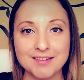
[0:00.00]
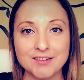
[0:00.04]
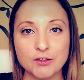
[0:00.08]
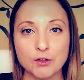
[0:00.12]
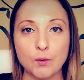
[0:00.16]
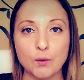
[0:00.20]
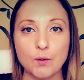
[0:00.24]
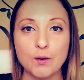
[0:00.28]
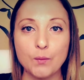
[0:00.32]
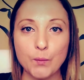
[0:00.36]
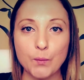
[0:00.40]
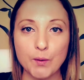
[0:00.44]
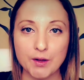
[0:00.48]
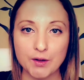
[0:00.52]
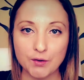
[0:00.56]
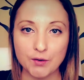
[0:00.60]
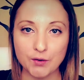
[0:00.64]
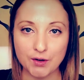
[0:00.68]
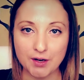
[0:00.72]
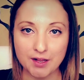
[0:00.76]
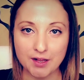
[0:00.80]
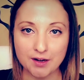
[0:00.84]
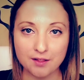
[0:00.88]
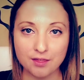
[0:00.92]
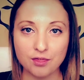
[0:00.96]
So we
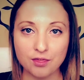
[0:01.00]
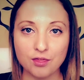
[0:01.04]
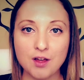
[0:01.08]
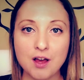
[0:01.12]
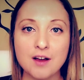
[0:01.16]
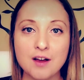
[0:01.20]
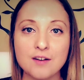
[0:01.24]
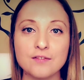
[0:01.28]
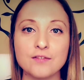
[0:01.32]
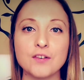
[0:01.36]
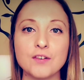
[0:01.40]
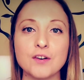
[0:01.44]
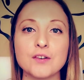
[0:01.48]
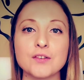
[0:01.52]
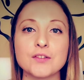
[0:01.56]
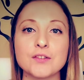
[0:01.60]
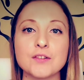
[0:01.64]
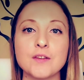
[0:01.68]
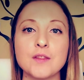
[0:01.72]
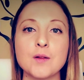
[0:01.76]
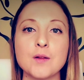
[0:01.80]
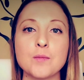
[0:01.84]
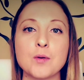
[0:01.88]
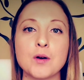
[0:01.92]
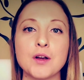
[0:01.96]
create a thought first
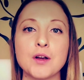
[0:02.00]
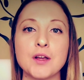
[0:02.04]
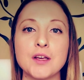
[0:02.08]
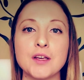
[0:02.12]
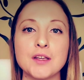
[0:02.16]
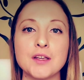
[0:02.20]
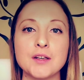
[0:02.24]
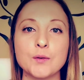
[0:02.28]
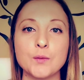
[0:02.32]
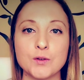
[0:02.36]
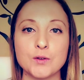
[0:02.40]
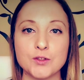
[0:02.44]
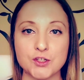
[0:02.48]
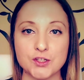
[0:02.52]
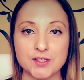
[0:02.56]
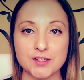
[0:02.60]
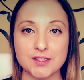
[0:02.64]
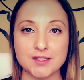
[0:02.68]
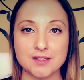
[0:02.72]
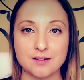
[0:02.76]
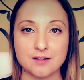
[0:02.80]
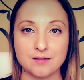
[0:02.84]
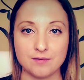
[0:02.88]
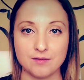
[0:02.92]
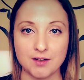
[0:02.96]
in the brain, which
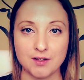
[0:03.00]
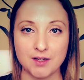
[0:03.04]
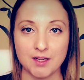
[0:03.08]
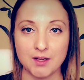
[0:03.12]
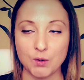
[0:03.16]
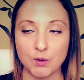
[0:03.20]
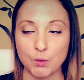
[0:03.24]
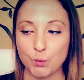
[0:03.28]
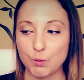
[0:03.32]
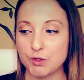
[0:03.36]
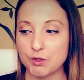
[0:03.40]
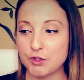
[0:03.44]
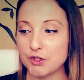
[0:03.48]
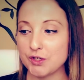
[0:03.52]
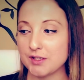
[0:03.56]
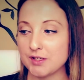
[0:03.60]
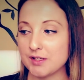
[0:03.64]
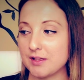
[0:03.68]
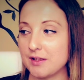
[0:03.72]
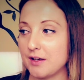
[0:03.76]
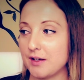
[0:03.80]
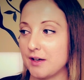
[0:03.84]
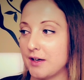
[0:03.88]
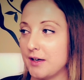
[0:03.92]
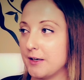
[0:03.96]
is
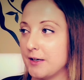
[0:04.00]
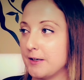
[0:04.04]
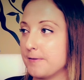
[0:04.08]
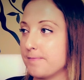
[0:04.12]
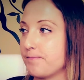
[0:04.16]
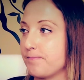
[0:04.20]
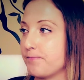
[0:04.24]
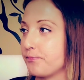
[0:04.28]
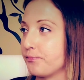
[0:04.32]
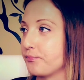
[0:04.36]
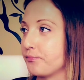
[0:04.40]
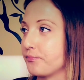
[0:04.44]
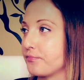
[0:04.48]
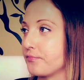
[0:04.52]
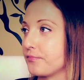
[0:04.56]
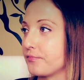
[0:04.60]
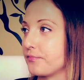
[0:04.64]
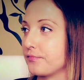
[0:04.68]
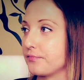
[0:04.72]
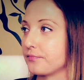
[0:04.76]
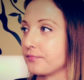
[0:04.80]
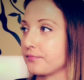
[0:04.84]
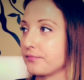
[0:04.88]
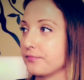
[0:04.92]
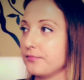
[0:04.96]
the
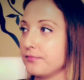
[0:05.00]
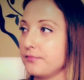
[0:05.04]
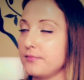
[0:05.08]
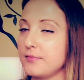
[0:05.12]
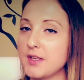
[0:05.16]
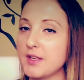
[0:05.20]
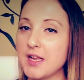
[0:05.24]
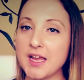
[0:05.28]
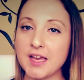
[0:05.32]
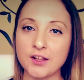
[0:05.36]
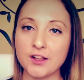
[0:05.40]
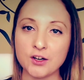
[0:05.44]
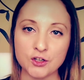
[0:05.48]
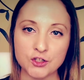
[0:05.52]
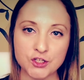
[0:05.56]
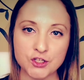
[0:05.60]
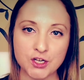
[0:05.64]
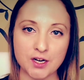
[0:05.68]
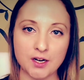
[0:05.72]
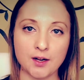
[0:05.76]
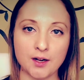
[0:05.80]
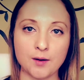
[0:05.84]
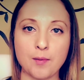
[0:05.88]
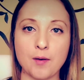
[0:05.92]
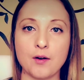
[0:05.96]

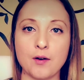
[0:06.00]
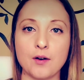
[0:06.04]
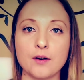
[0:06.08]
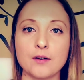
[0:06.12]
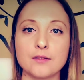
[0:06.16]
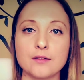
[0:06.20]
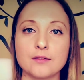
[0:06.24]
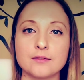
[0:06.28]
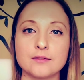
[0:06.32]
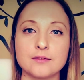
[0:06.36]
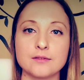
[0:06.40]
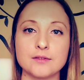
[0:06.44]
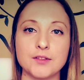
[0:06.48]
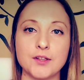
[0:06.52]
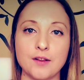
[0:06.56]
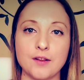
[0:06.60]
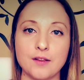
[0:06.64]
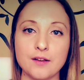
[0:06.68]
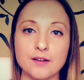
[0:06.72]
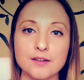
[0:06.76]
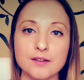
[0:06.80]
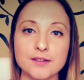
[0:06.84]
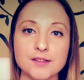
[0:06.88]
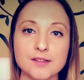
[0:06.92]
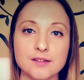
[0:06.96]
energetic part to
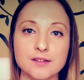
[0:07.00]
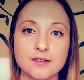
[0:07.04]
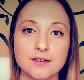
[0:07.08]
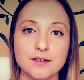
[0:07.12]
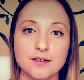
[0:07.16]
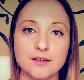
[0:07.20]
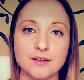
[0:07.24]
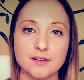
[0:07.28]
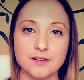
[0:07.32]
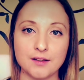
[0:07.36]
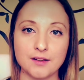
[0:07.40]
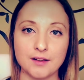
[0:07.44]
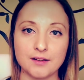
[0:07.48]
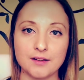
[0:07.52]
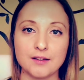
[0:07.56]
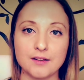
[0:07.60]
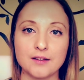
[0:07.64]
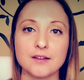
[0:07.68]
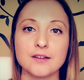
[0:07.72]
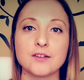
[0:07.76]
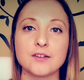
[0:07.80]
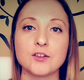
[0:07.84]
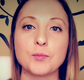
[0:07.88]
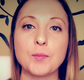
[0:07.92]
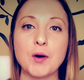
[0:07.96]
this. It's like
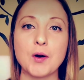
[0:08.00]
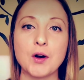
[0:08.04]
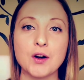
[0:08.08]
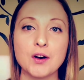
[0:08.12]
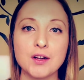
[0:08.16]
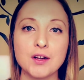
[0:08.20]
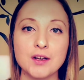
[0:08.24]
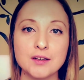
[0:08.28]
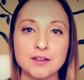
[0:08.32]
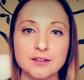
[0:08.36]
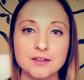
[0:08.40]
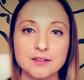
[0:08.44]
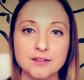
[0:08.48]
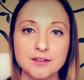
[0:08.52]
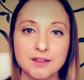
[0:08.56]
a spark.